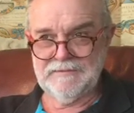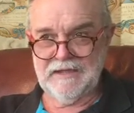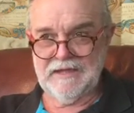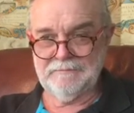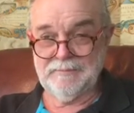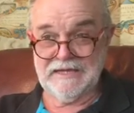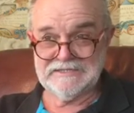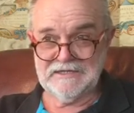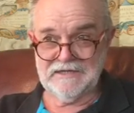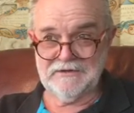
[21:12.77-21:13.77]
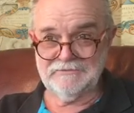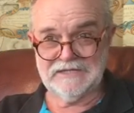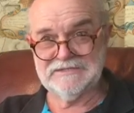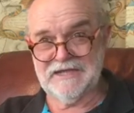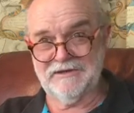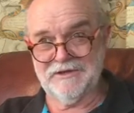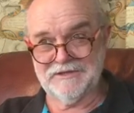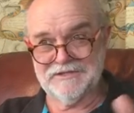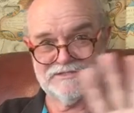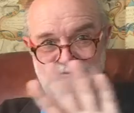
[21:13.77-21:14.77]
And basically it runs out
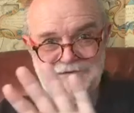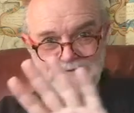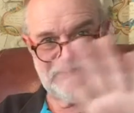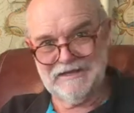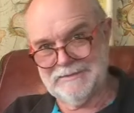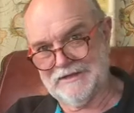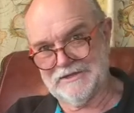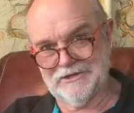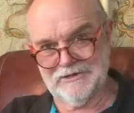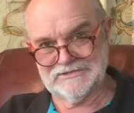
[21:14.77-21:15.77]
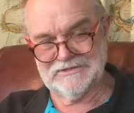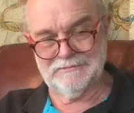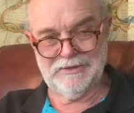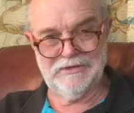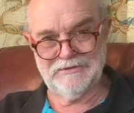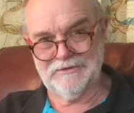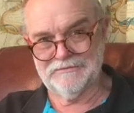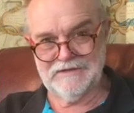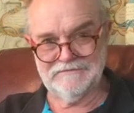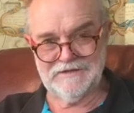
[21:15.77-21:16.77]
like this. If you forget about the cost of the boat and the
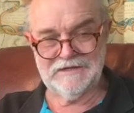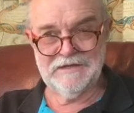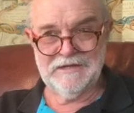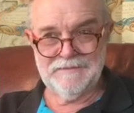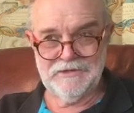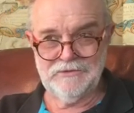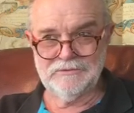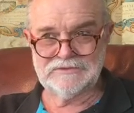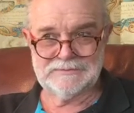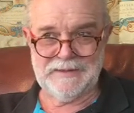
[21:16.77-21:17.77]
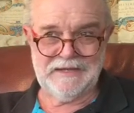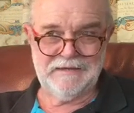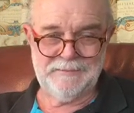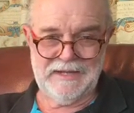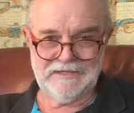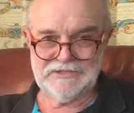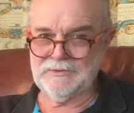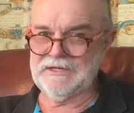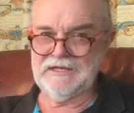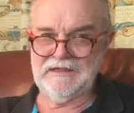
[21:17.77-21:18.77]
refit, you will spend about
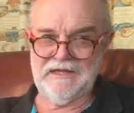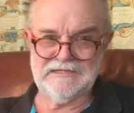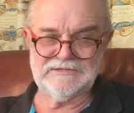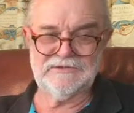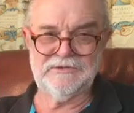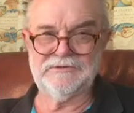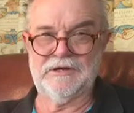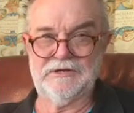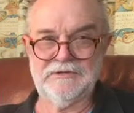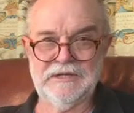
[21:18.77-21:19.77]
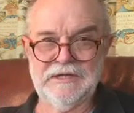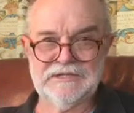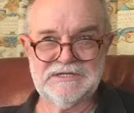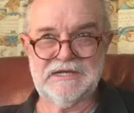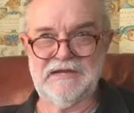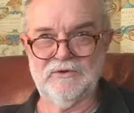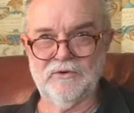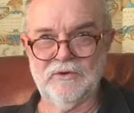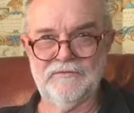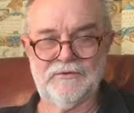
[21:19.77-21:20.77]
€20,000 to get
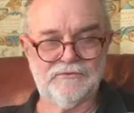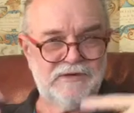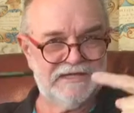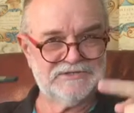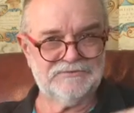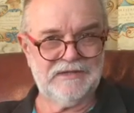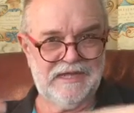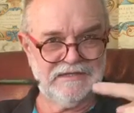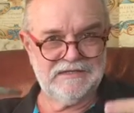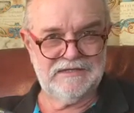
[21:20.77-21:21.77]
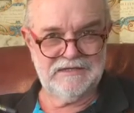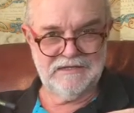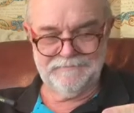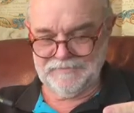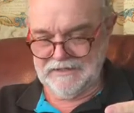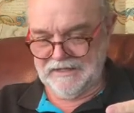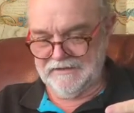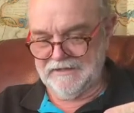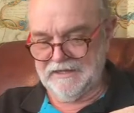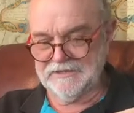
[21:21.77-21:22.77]
all of the race-related gear.
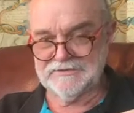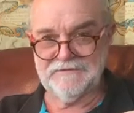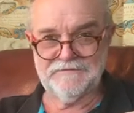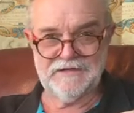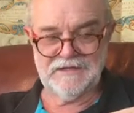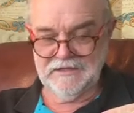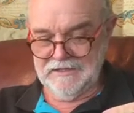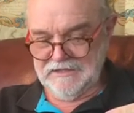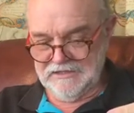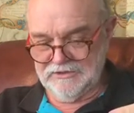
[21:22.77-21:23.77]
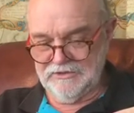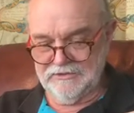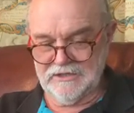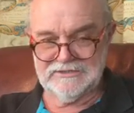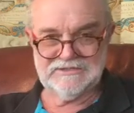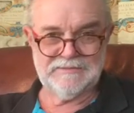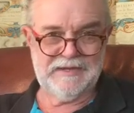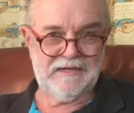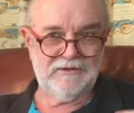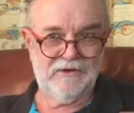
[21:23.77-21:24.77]
And the entry fee in euros is
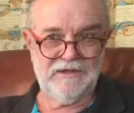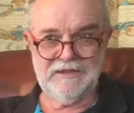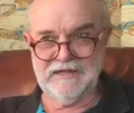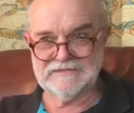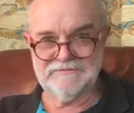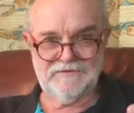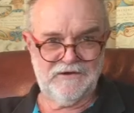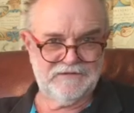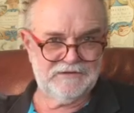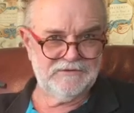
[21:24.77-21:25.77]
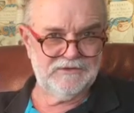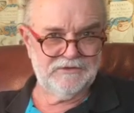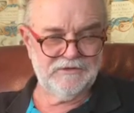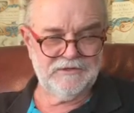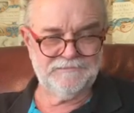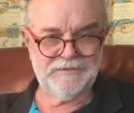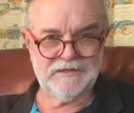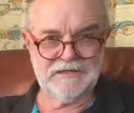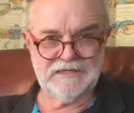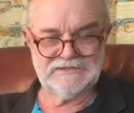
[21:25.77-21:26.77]
about €9,500.
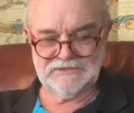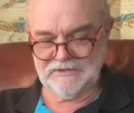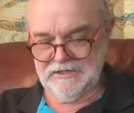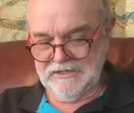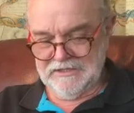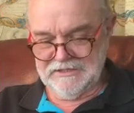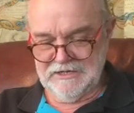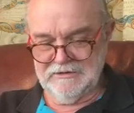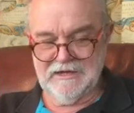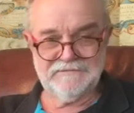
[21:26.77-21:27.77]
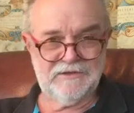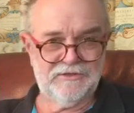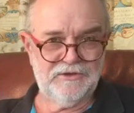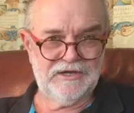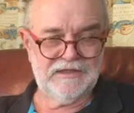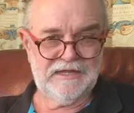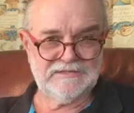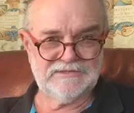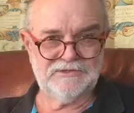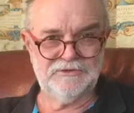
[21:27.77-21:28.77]
Okay, so near enough to
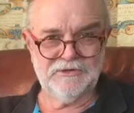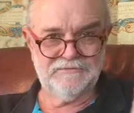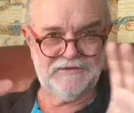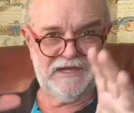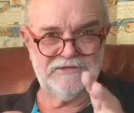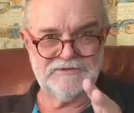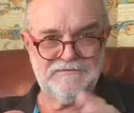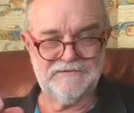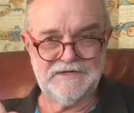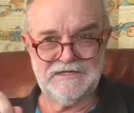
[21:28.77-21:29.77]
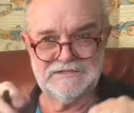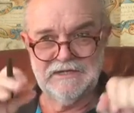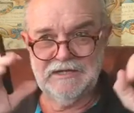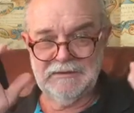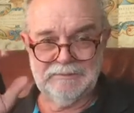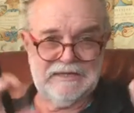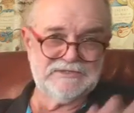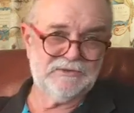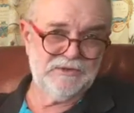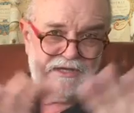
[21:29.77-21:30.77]
€30,000 for entry fees,
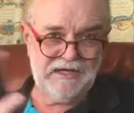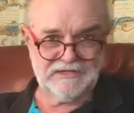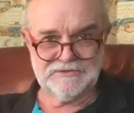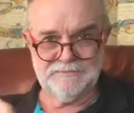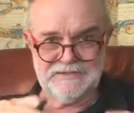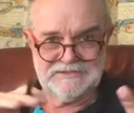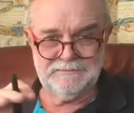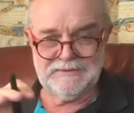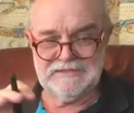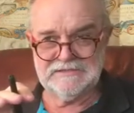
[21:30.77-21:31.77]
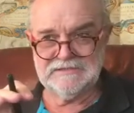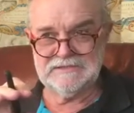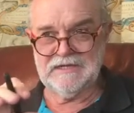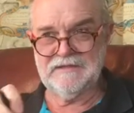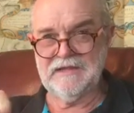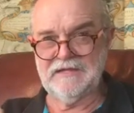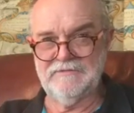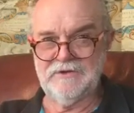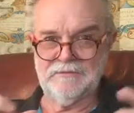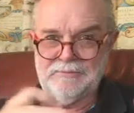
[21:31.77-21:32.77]
plus all your extra bits and pieces. And then
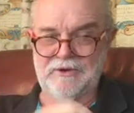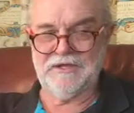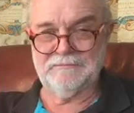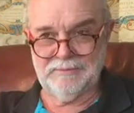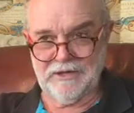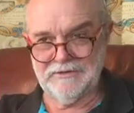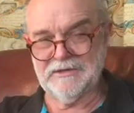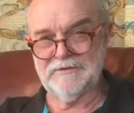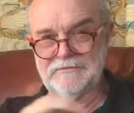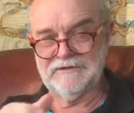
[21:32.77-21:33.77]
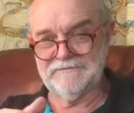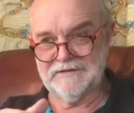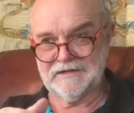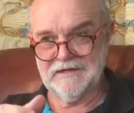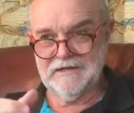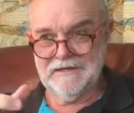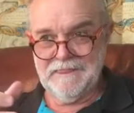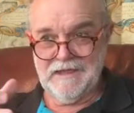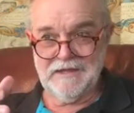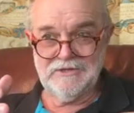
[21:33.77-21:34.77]
you've got to buy your boat and refit it.
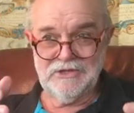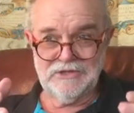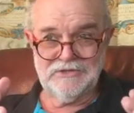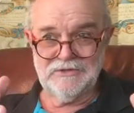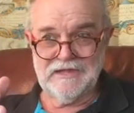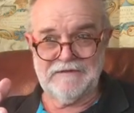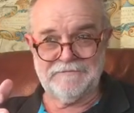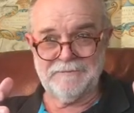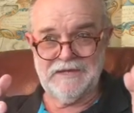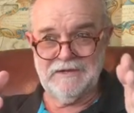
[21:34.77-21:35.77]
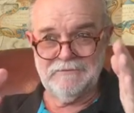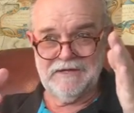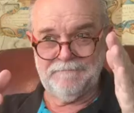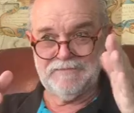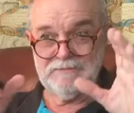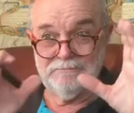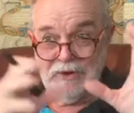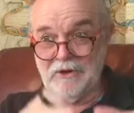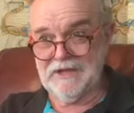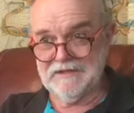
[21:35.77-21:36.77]
And you could do that from anywhere,
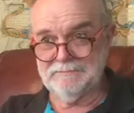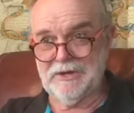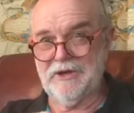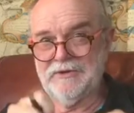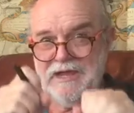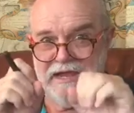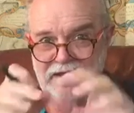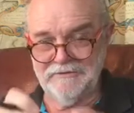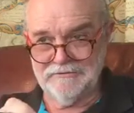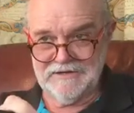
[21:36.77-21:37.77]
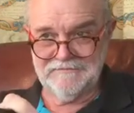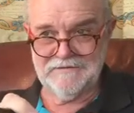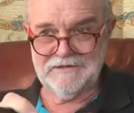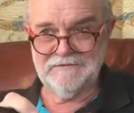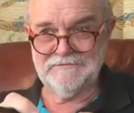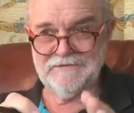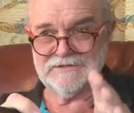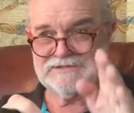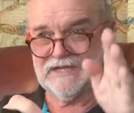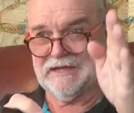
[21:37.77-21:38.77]
buying the boat and refit it
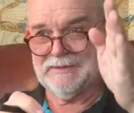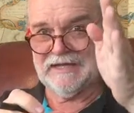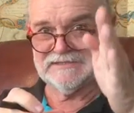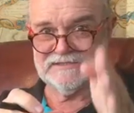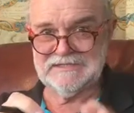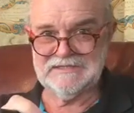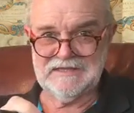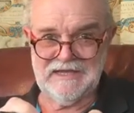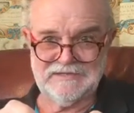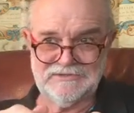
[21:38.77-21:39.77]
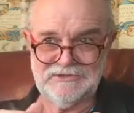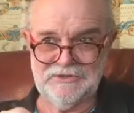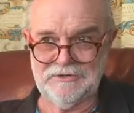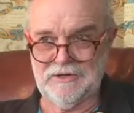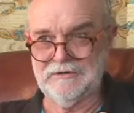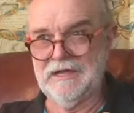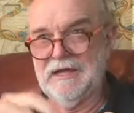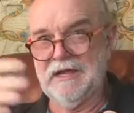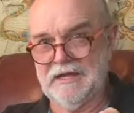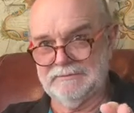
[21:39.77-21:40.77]
for, say, about €60,000
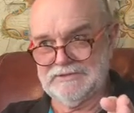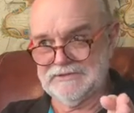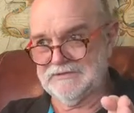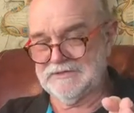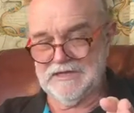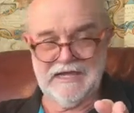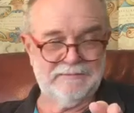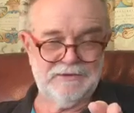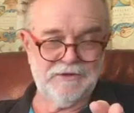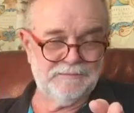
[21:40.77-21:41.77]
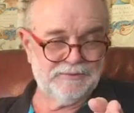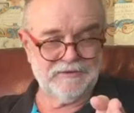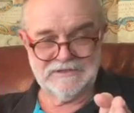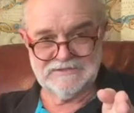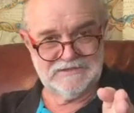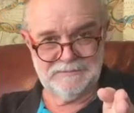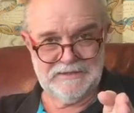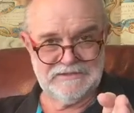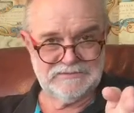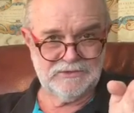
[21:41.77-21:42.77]
up to name your own price. It
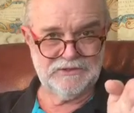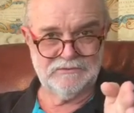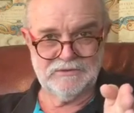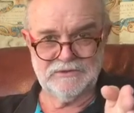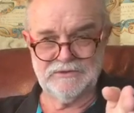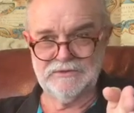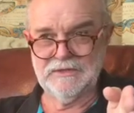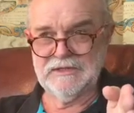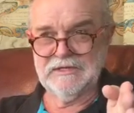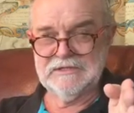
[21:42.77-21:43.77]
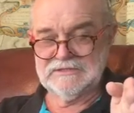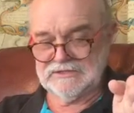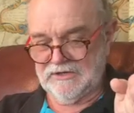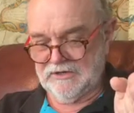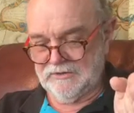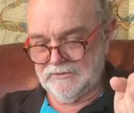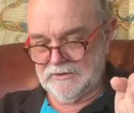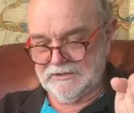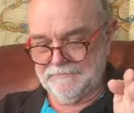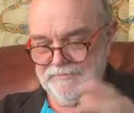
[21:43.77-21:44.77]
depends what you want to do.
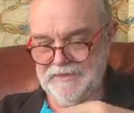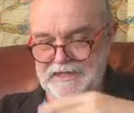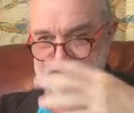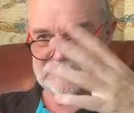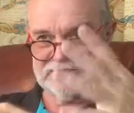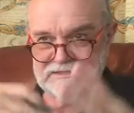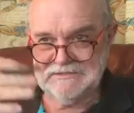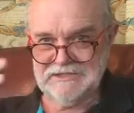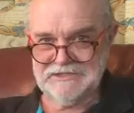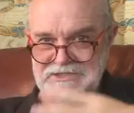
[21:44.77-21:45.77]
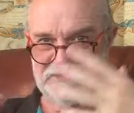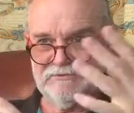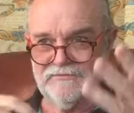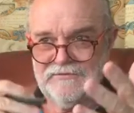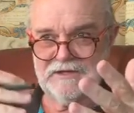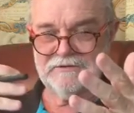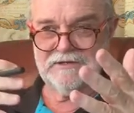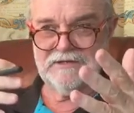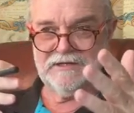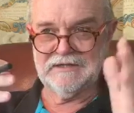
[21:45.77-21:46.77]
So that's a general figure.
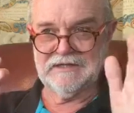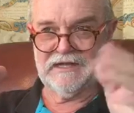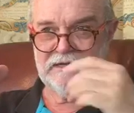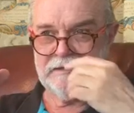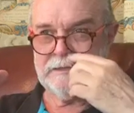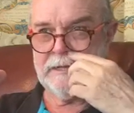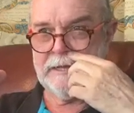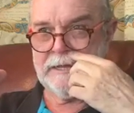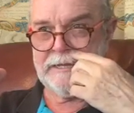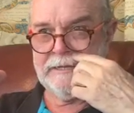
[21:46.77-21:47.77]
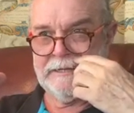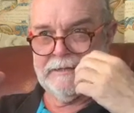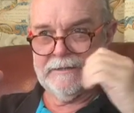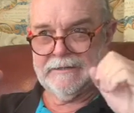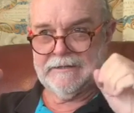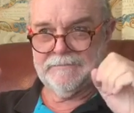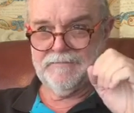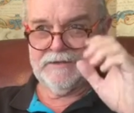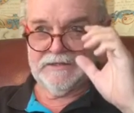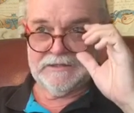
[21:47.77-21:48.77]
And at the end of the day,
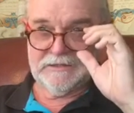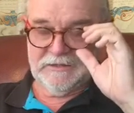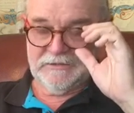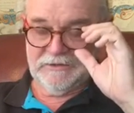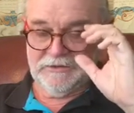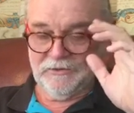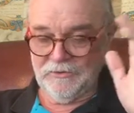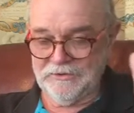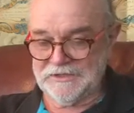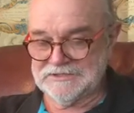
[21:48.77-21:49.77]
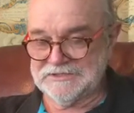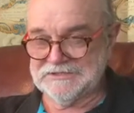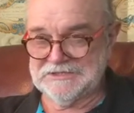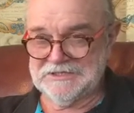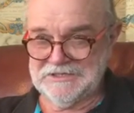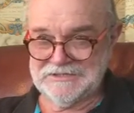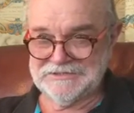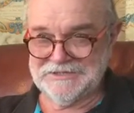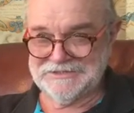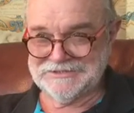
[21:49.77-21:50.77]
all things considered,
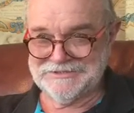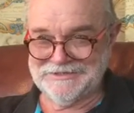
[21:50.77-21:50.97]
it's